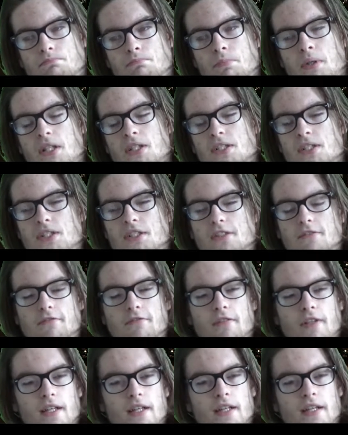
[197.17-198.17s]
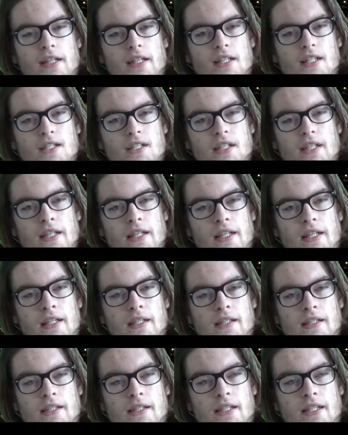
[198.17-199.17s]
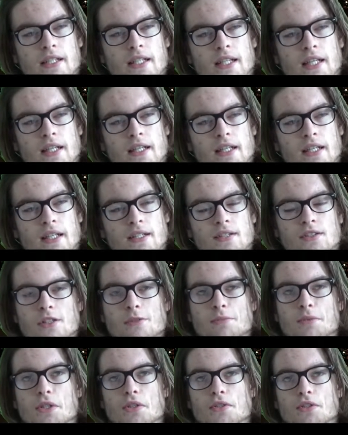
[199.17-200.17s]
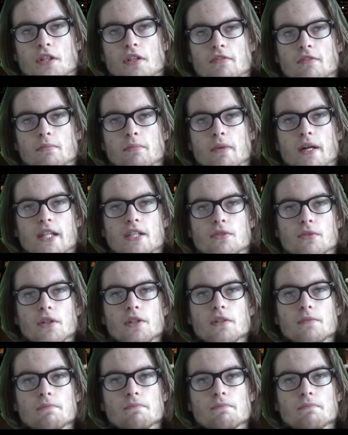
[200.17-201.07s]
positive, and he then goes off and buys one.